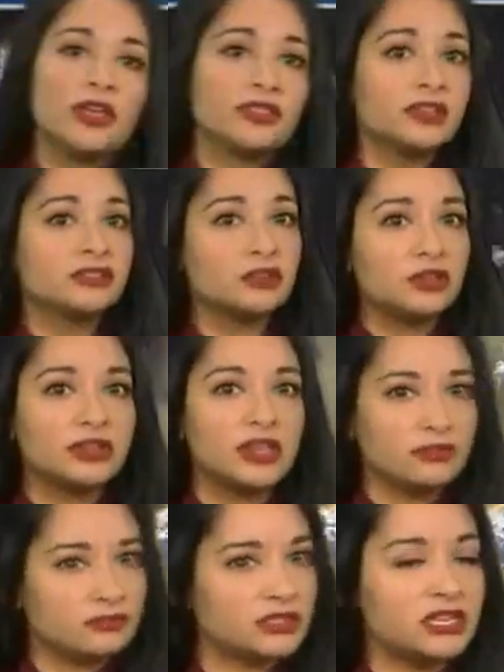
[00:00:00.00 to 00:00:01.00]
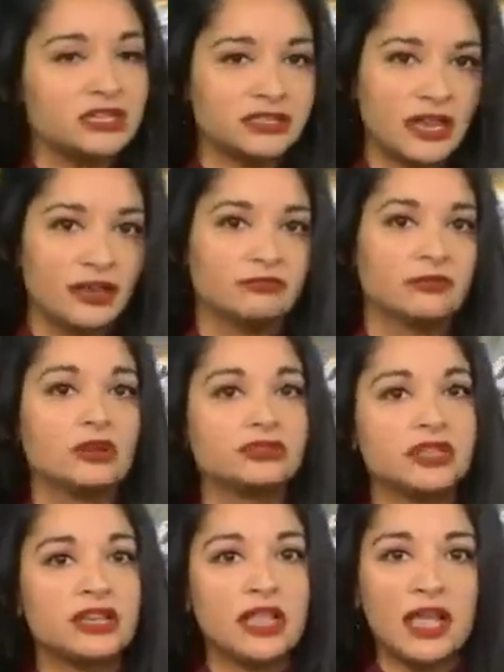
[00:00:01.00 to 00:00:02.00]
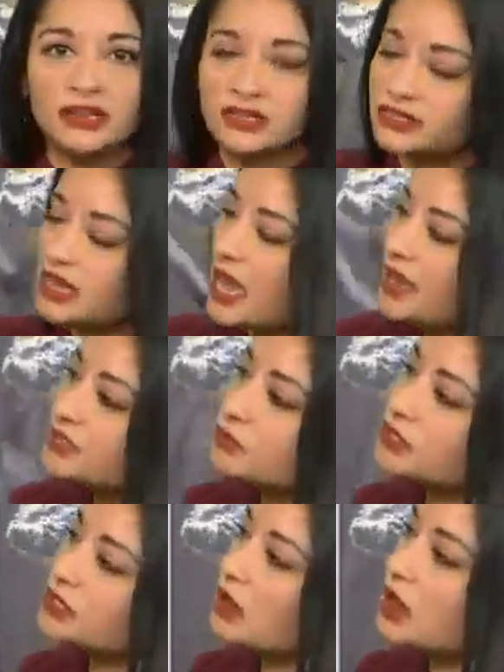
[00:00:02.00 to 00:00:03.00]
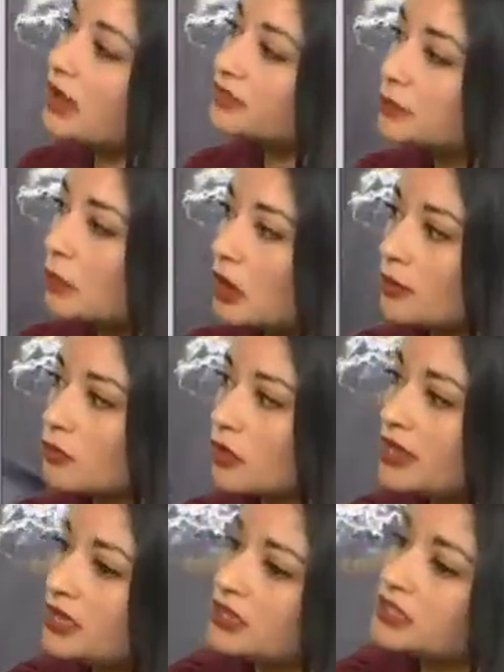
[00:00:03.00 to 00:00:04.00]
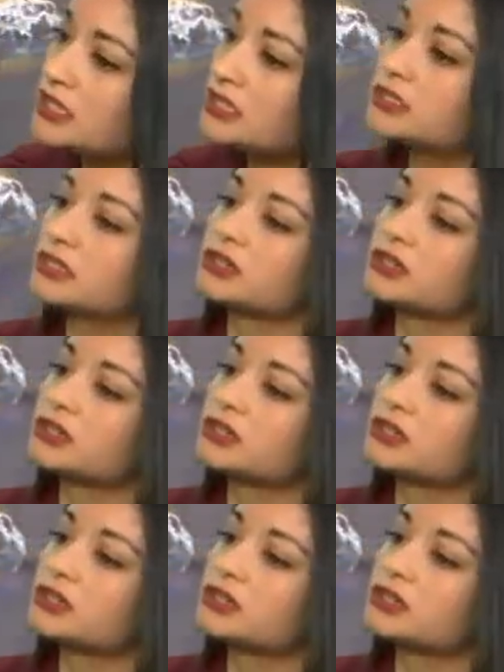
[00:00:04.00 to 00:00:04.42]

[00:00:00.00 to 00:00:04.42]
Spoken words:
things are looking decent. Mostly cloudy skies. We start off tomorrow morning in the teens to